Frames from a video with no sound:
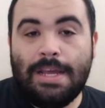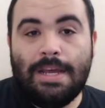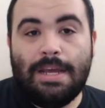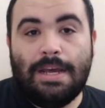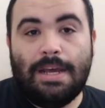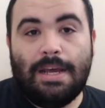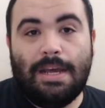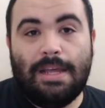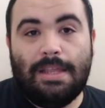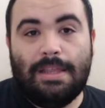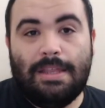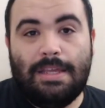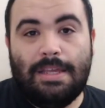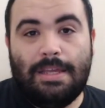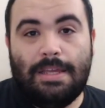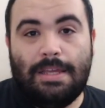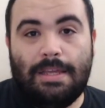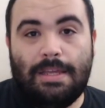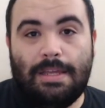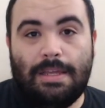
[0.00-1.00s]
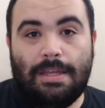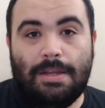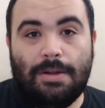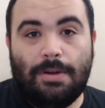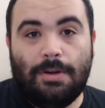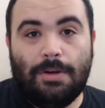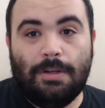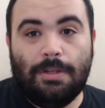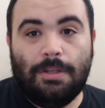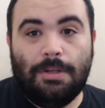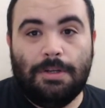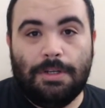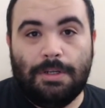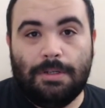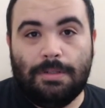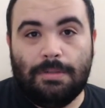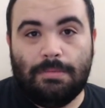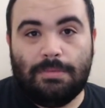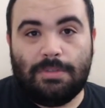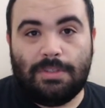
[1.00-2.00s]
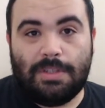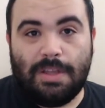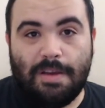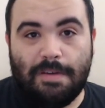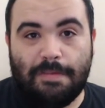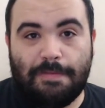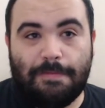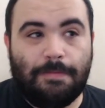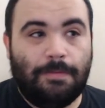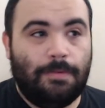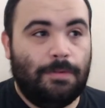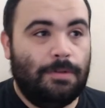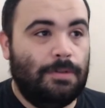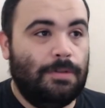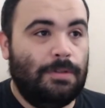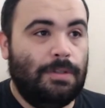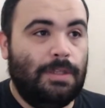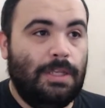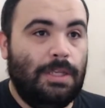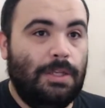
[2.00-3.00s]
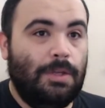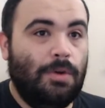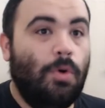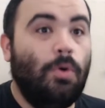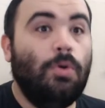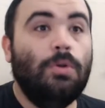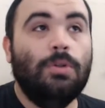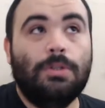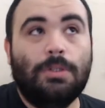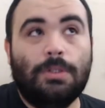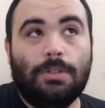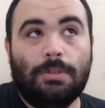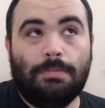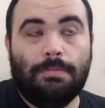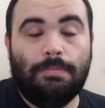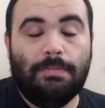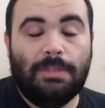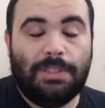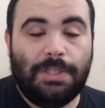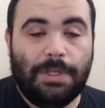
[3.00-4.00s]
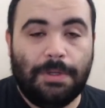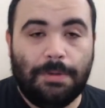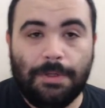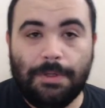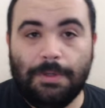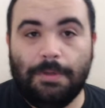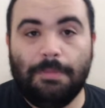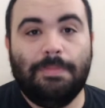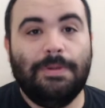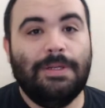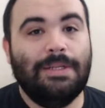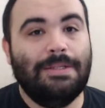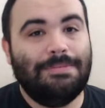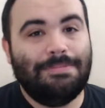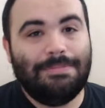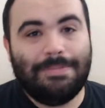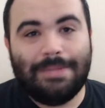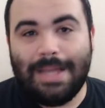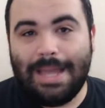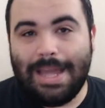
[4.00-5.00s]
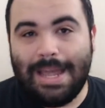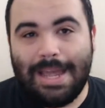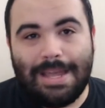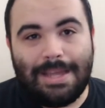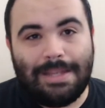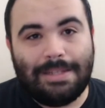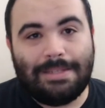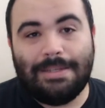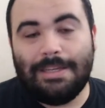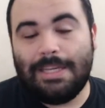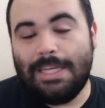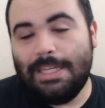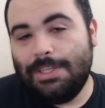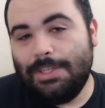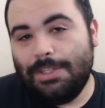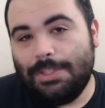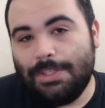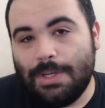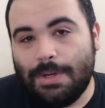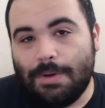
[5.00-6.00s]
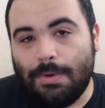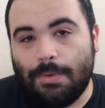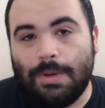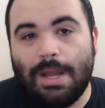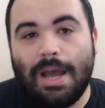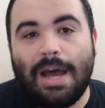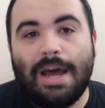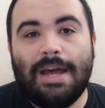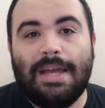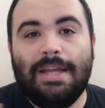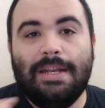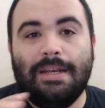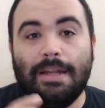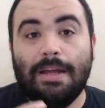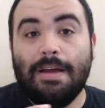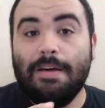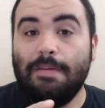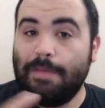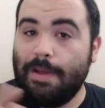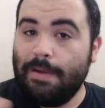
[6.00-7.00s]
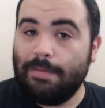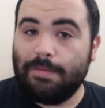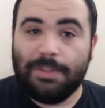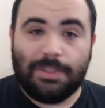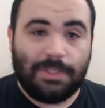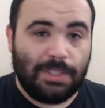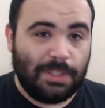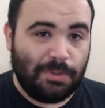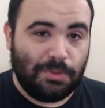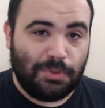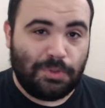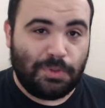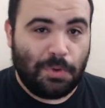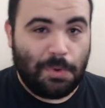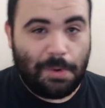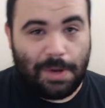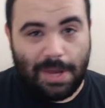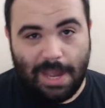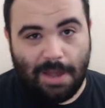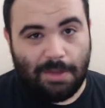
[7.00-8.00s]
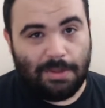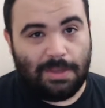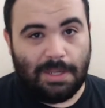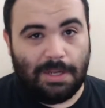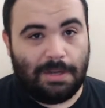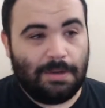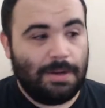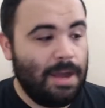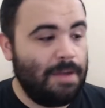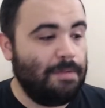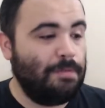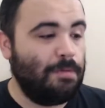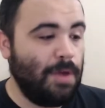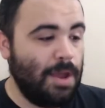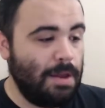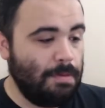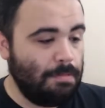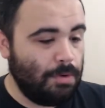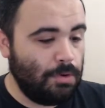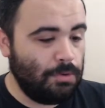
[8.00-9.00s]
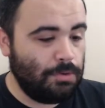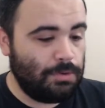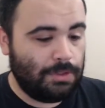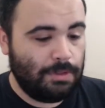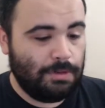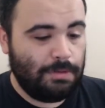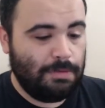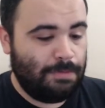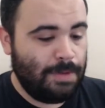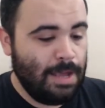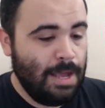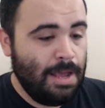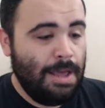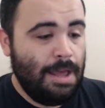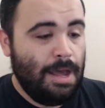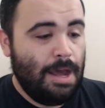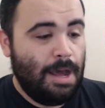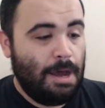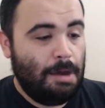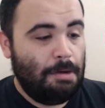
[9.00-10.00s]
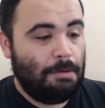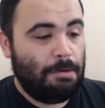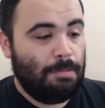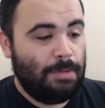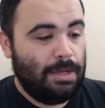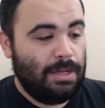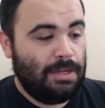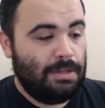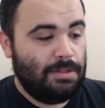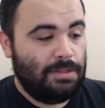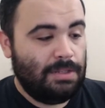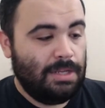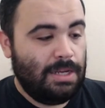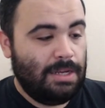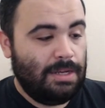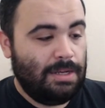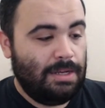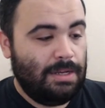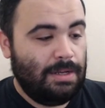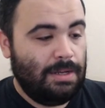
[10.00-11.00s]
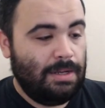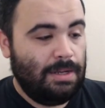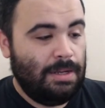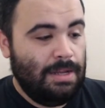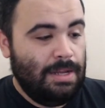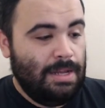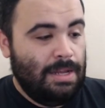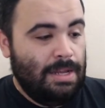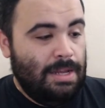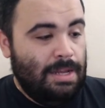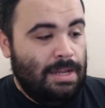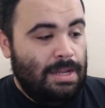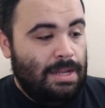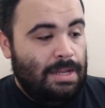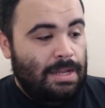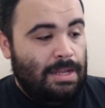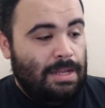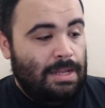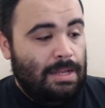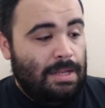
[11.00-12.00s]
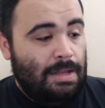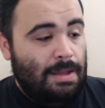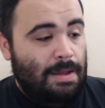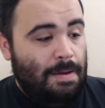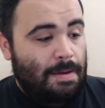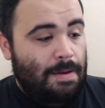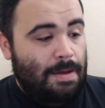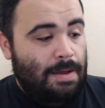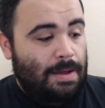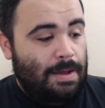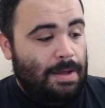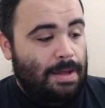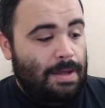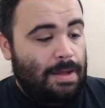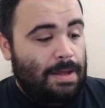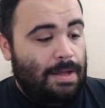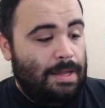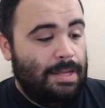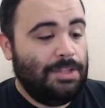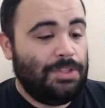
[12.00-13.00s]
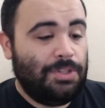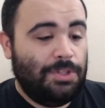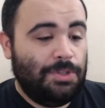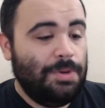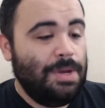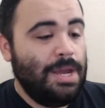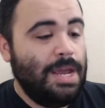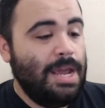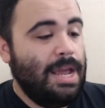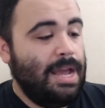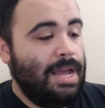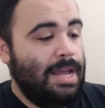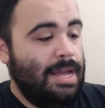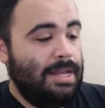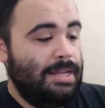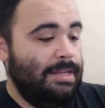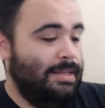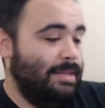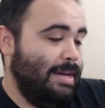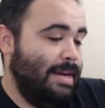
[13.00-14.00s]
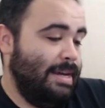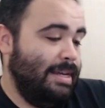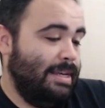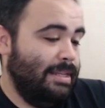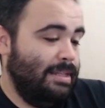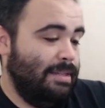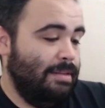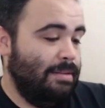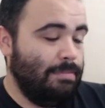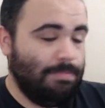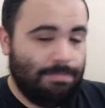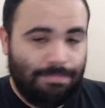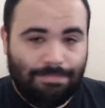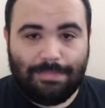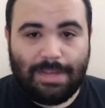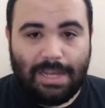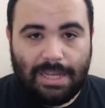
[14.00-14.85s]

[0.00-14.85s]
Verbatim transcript: Uh, the earlier stuff or the older material, but hey, to each his own. I love every single story out there. I've read most of Aquaman's uh, uh, history, and I can I